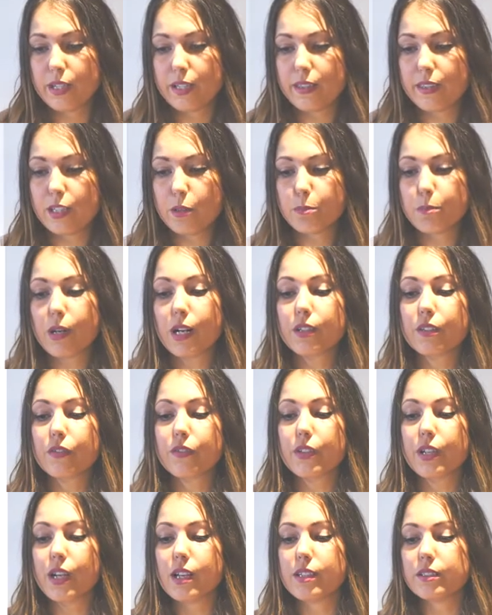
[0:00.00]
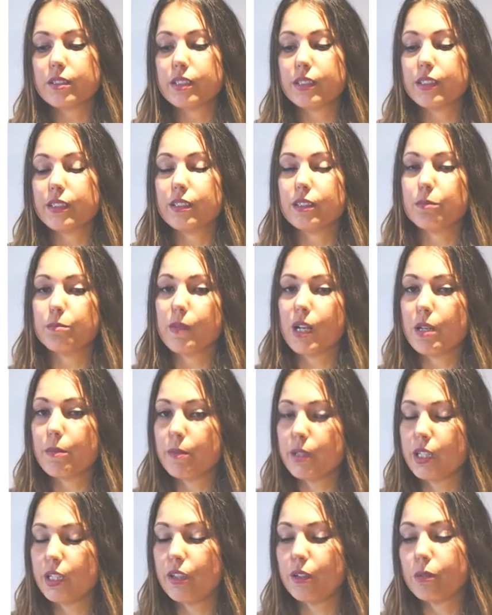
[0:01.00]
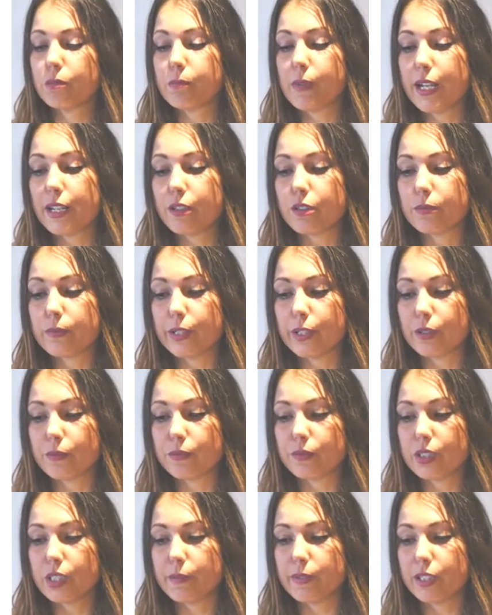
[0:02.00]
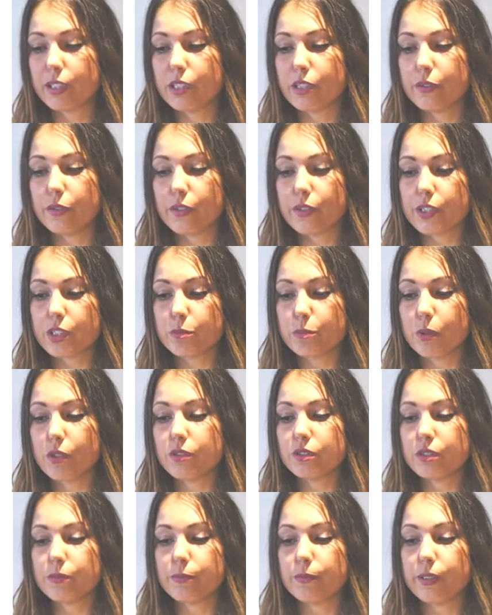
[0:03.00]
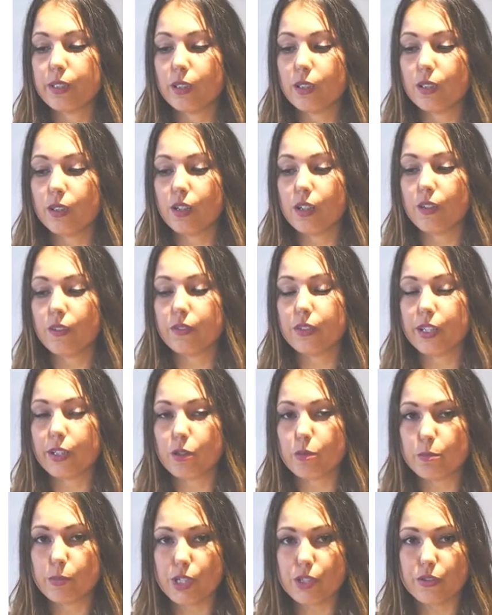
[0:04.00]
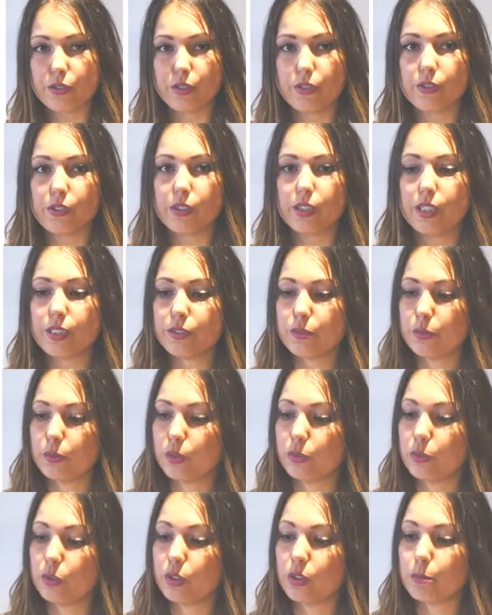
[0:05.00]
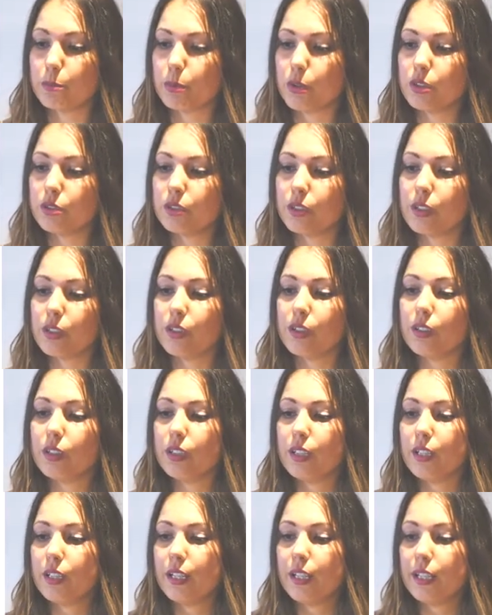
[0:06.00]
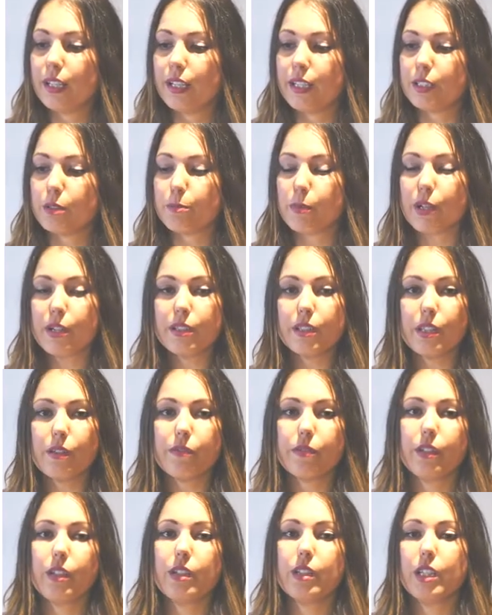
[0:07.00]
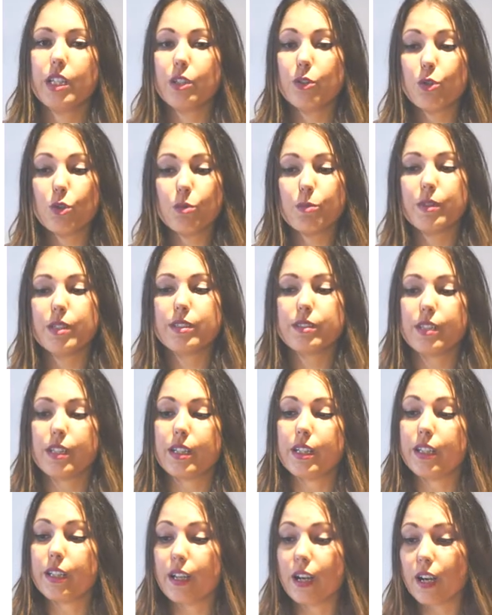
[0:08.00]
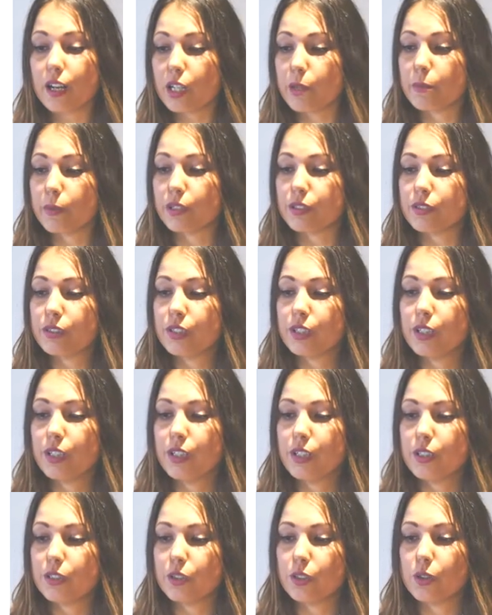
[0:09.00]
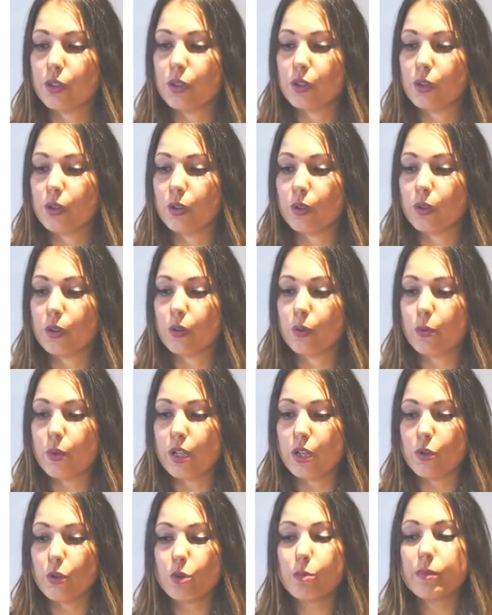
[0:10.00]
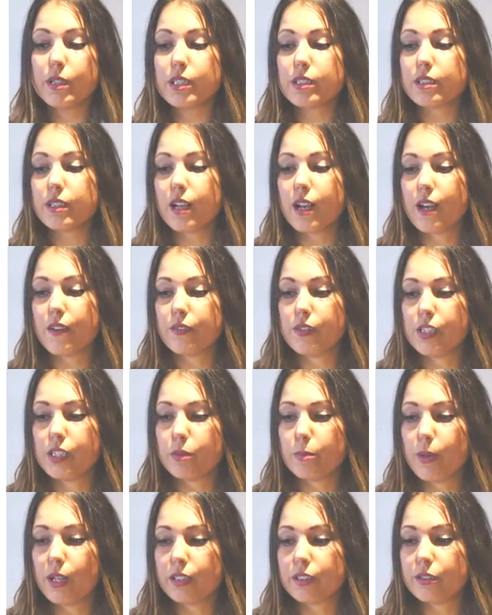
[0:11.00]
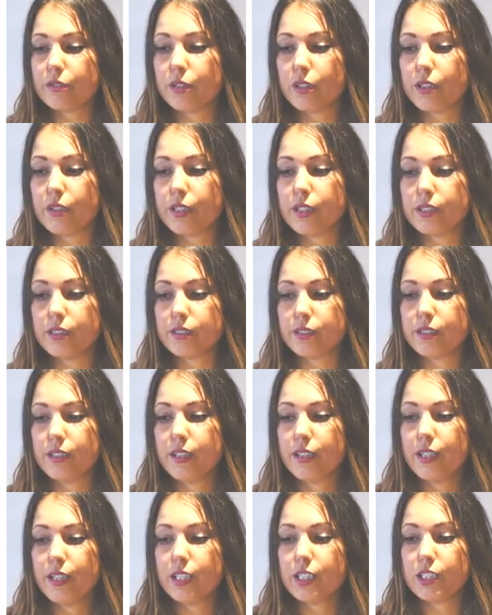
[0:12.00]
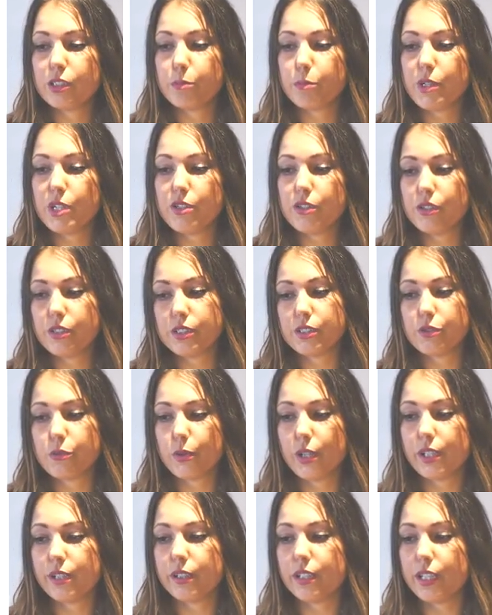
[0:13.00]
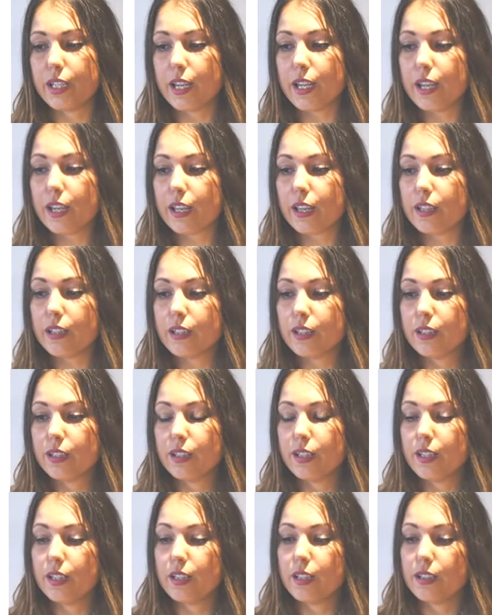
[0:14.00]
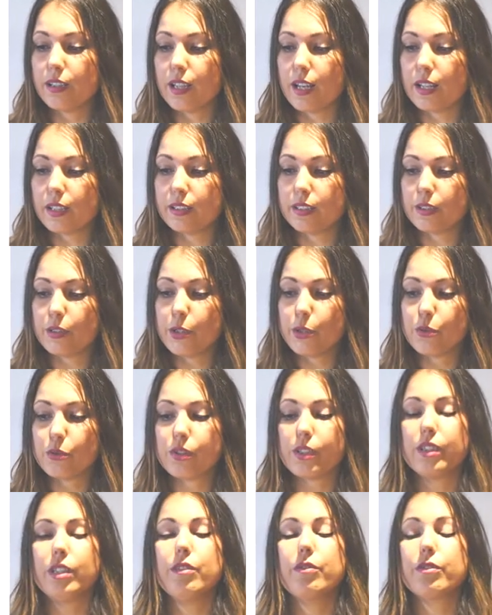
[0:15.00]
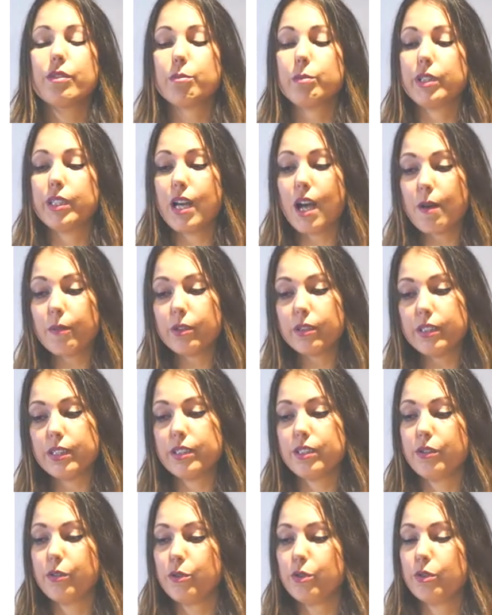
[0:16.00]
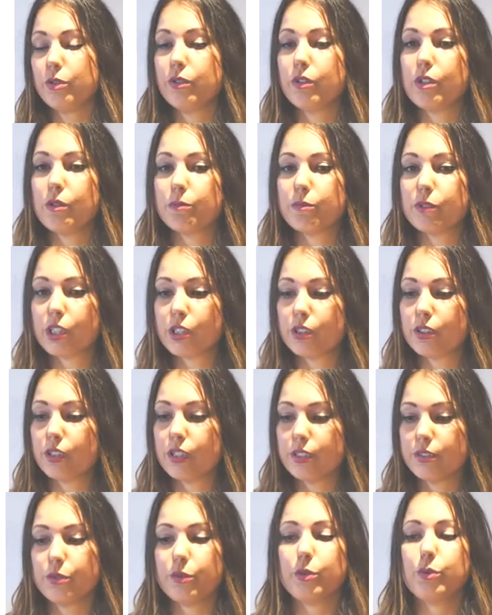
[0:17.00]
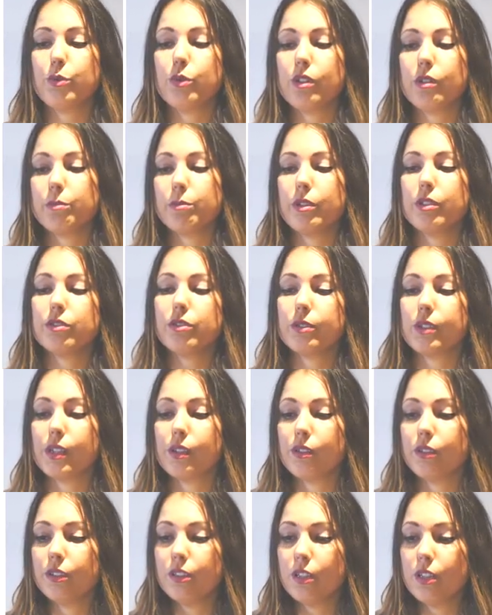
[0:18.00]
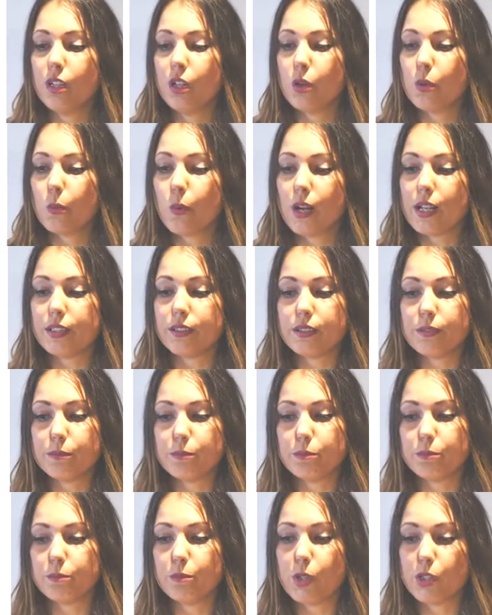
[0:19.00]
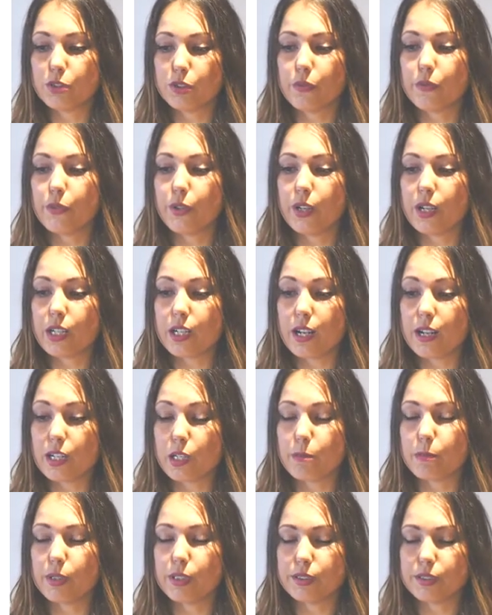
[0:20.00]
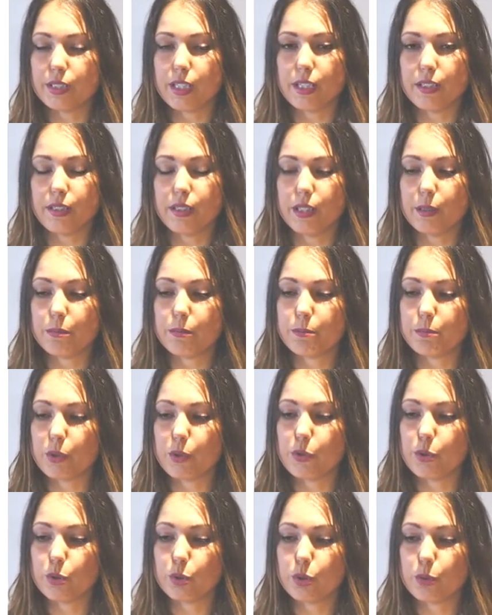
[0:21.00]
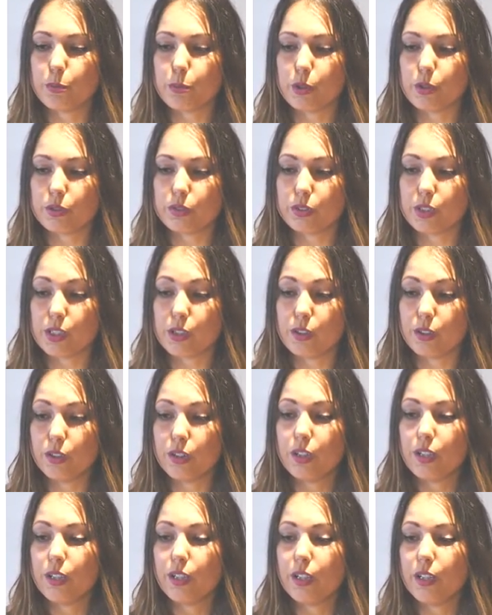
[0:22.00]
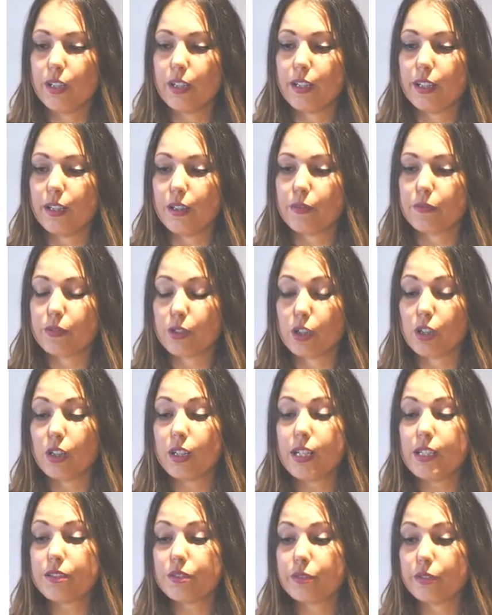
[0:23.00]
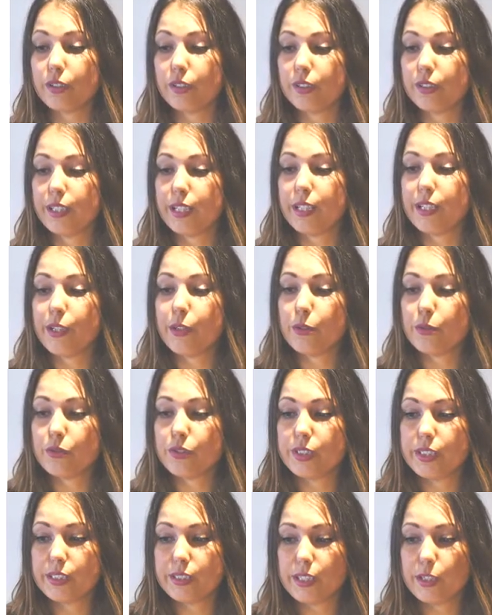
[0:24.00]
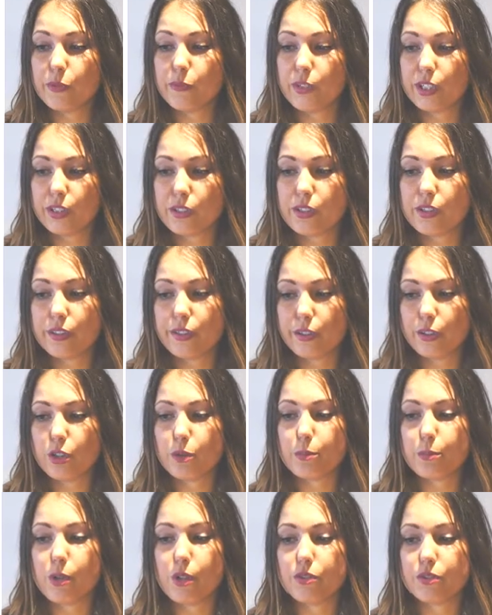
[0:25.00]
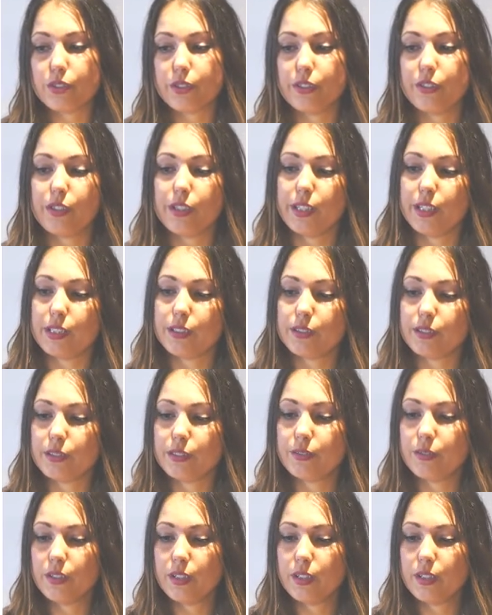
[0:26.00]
I think part of the answer might be in our microbiome. The bacteria responsible of the conversion of cholesterol to coprostanol is very different in humans and in animals. So we humans have these bacteroides species, strain DA, that use a different metabolism to convert cholesterol to coprostanol, while most of young animals that uh, produce coprostanol uh, from cholesterol, they use these Eubacterium coprostanoligenes.